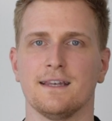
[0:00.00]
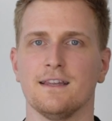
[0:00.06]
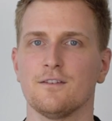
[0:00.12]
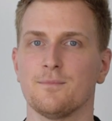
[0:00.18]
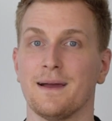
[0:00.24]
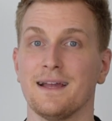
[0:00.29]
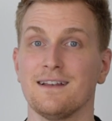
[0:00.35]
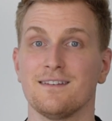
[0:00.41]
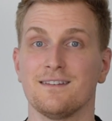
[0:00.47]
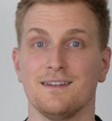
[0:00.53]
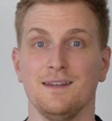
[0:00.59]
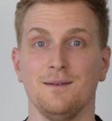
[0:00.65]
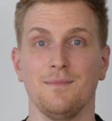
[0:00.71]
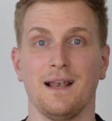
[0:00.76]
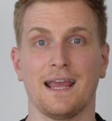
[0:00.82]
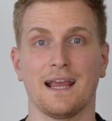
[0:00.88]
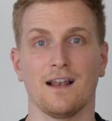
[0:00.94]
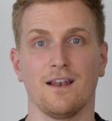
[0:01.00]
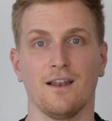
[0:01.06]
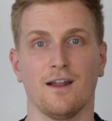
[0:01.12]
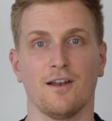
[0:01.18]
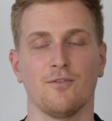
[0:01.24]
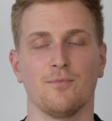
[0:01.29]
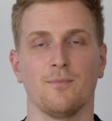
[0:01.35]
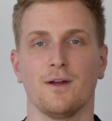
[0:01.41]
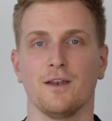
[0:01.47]
This might seem like a lot
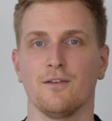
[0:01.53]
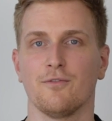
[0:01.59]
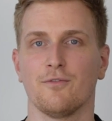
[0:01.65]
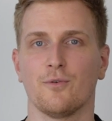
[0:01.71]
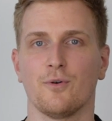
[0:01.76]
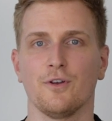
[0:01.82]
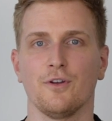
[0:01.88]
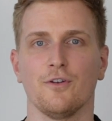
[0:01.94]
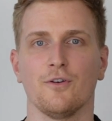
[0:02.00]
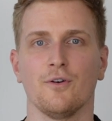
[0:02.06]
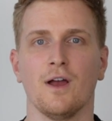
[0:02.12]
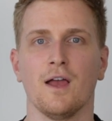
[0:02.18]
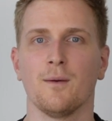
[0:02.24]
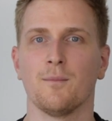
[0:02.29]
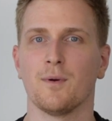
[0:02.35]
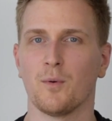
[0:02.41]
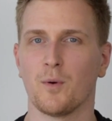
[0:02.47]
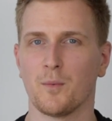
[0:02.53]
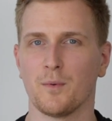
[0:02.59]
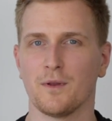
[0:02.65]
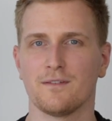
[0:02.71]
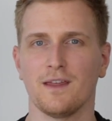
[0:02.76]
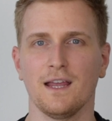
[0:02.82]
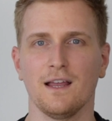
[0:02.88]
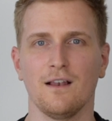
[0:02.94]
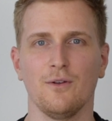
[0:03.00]
of money for you, but when we
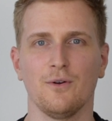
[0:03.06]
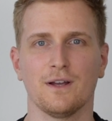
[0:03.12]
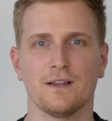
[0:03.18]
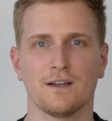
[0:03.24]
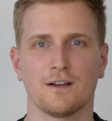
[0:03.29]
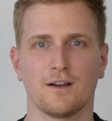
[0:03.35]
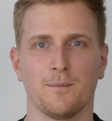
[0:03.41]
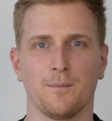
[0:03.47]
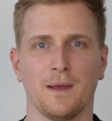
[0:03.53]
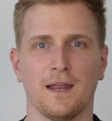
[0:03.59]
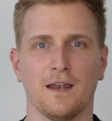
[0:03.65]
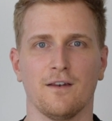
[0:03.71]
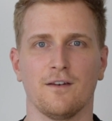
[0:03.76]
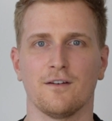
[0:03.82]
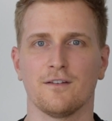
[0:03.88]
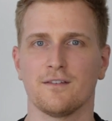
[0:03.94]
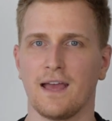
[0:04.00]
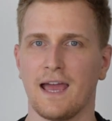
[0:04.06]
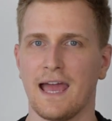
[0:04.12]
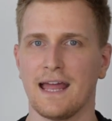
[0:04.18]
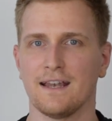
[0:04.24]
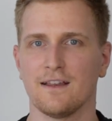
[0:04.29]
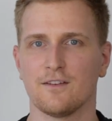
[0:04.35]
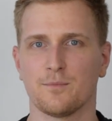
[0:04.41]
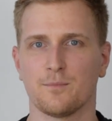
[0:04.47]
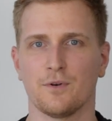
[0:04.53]
take a look at the competitors
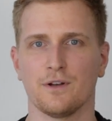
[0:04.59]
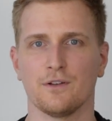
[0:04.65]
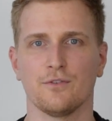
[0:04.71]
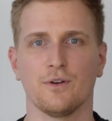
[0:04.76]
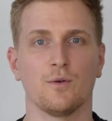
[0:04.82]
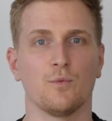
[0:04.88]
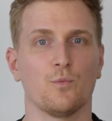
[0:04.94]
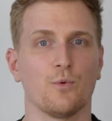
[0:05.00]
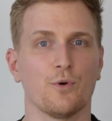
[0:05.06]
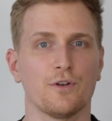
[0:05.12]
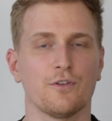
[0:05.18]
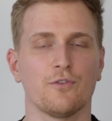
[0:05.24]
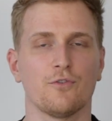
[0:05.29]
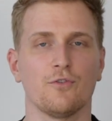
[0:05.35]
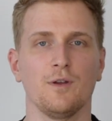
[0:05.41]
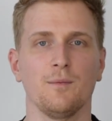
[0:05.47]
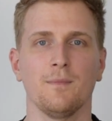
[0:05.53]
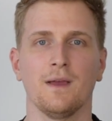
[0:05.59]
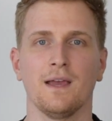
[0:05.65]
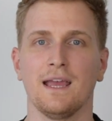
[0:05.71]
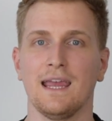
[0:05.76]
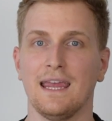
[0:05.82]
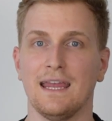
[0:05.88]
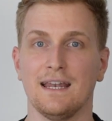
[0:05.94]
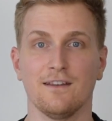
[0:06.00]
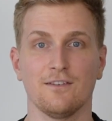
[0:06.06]
AdEspresso and WordStream,
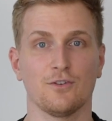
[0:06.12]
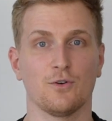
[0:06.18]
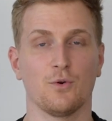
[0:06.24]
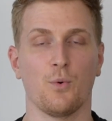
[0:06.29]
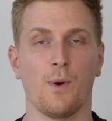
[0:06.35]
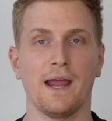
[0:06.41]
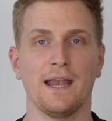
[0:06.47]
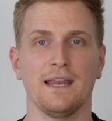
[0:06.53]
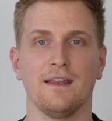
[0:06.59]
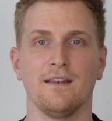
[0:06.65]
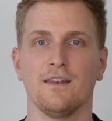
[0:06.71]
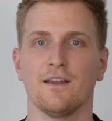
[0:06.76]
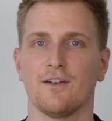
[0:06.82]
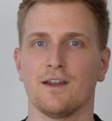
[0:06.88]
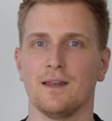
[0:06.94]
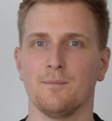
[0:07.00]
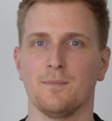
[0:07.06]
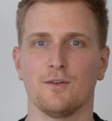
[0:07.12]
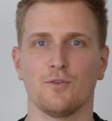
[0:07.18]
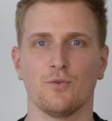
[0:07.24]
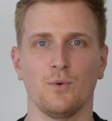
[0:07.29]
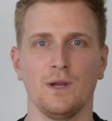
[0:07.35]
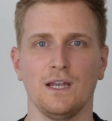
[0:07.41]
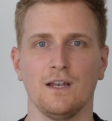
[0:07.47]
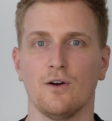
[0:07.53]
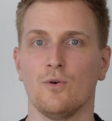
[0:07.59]
it is quite in there in
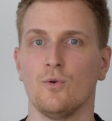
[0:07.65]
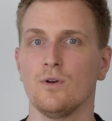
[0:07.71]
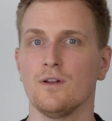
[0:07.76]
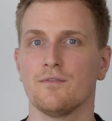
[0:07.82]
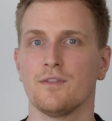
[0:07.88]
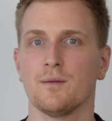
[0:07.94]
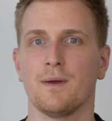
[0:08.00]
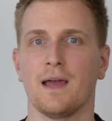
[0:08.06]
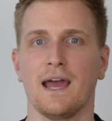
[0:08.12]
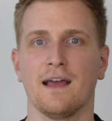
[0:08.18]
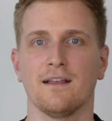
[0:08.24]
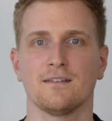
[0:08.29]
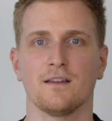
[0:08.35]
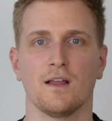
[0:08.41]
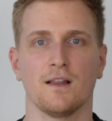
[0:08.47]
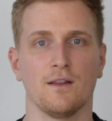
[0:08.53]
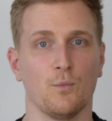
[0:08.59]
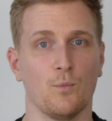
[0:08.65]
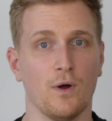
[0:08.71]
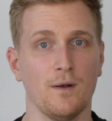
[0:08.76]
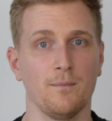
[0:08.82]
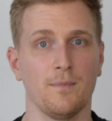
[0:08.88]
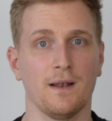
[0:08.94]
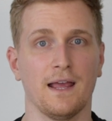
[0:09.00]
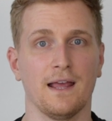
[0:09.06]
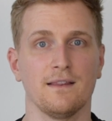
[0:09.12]
between. All of them has one
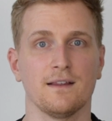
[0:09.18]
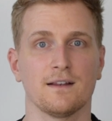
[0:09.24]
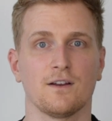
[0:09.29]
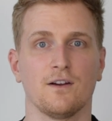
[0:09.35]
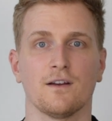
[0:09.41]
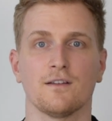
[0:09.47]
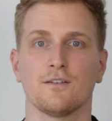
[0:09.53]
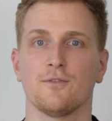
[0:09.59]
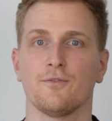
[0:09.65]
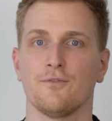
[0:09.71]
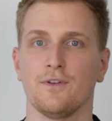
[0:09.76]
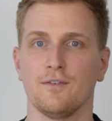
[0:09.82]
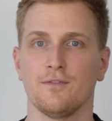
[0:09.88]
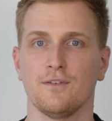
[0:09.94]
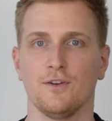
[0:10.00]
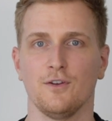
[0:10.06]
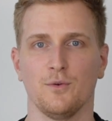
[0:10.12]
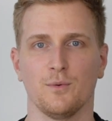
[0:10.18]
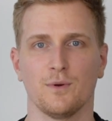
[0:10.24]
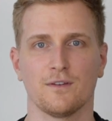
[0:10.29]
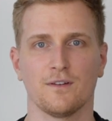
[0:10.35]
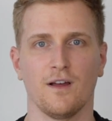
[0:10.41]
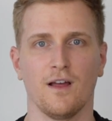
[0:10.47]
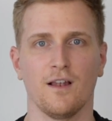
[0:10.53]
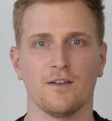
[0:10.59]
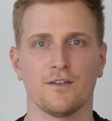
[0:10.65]
plan that costs 50 US
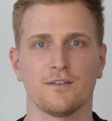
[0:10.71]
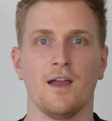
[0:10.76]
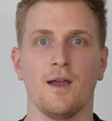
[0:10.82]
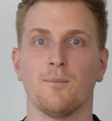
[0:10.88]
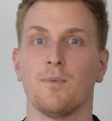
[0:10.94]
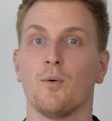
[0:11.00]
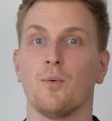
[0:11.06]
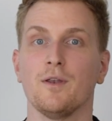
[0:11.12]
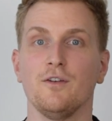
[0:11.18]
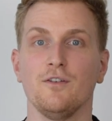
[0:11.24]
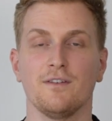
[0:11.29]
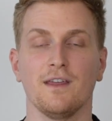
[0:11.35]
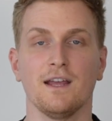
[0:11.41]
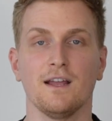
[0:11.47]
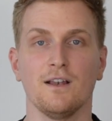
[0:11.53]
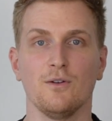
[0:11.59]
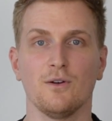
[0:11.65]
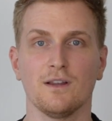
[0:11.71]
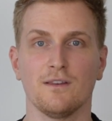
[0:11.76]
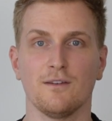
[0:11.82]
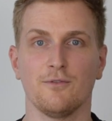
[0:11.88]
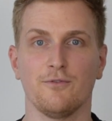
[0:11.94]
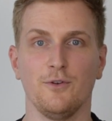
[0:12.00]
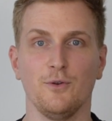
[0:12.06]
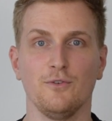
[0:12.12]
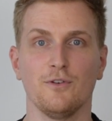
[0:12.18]
dollars. But when you take a look at the
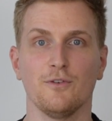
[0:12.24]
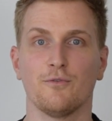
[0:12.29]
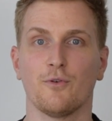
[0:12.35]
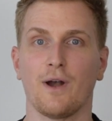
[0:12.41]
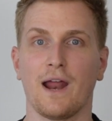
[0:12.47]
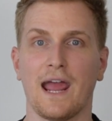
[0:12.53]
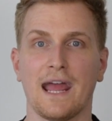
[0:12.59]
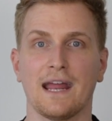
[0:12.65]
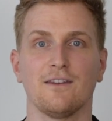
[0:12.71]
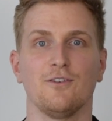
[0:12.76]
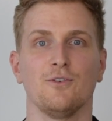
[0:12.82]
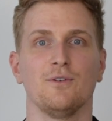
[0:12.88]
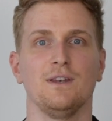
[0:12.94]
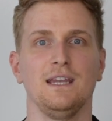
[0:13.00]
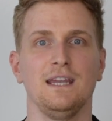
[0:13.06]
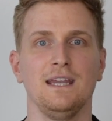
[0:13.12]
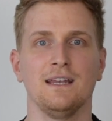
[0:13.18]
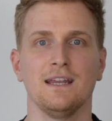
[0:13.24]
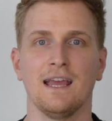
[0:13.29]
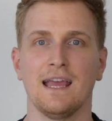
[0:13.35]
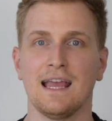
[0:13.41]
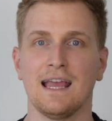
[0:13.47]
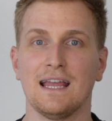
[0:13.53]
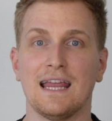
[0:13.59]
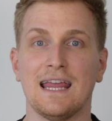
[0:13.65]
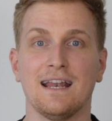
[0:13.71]
future for ad you need,
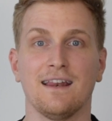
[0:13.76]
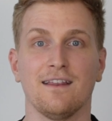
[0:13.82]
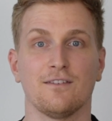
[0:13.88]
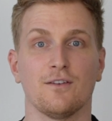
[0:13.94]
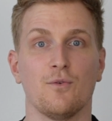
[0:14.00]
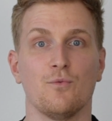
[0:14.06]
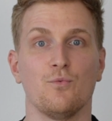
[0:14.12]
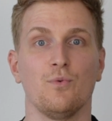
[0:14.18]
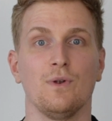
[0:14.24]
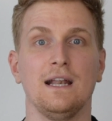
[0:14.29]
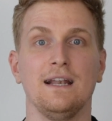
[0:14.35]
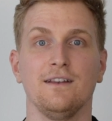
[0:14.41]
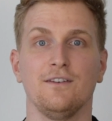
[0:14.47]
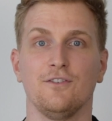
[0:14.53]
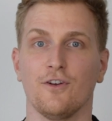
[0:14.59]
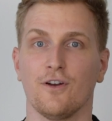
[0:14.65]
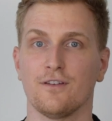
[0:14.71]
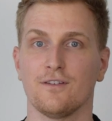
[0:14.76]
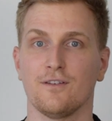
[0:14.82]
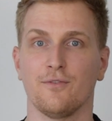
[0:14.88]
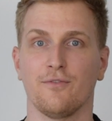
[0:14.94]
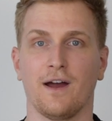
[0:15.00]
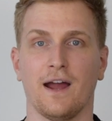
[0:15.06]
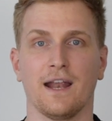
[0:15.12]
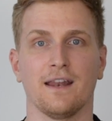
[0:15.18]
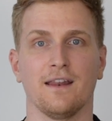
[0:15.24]
it is really
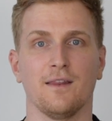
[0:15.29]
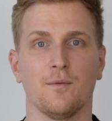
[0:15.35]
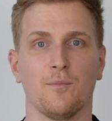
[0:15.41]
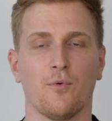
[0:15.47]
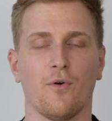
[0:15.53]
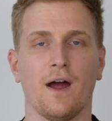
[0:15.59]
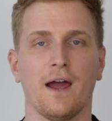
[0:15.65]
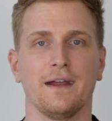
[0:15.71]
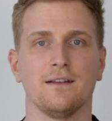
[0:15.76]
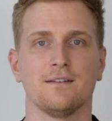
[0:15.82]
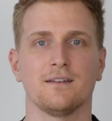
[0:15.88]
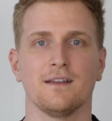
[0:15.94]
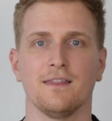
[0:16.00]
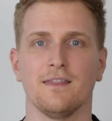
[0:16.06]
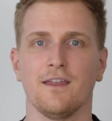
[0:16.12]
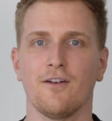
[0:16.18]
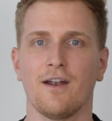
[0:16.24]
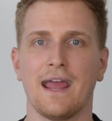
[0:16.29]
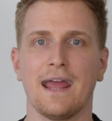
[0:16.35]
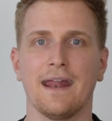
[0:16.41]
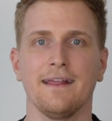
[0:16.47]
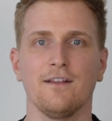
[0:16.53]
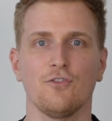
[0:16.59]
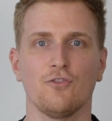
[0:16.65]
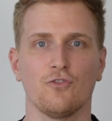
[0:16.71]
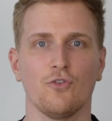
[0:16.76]
justified in the price. They are
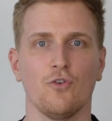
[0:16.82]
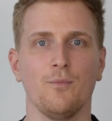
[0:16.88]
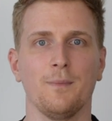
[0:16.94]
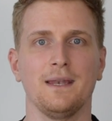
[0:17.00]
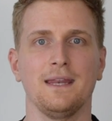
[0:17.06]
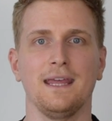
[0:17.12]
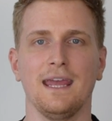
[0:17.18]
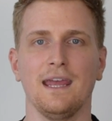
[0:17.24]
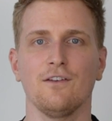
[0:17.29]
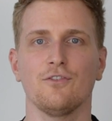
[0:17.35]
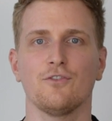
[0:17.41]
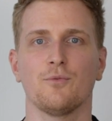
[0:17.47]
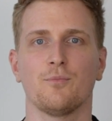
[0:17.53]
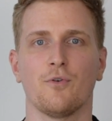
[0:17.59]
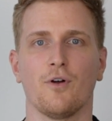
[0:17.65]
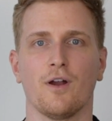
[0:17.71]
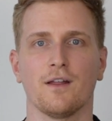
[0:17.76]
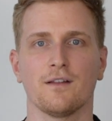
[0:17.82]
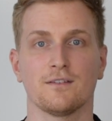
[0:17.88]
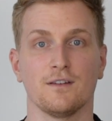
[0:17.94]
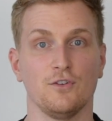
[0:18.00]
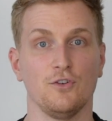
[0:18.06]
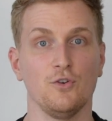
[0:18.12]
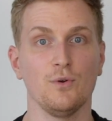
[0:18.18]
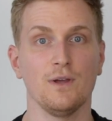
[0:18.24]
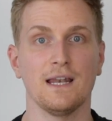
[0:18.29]
adding so many extra products
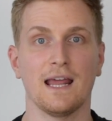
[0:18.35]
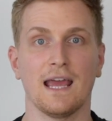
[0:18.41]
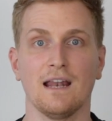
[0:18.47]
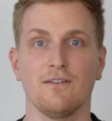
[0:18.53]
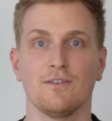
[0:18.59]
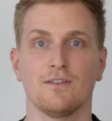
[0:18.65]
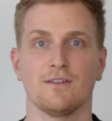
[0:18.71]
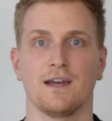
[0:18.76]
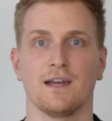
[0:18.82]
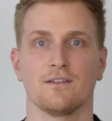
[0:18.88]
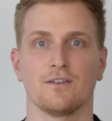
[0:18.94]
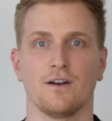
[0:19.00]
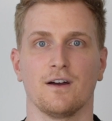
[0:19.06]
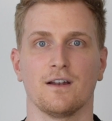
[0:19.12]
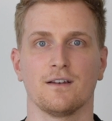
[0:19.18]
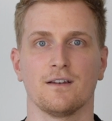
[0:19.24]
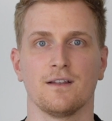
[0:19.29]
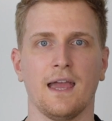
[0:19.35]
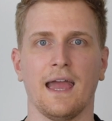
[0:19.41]
that you can advertise on.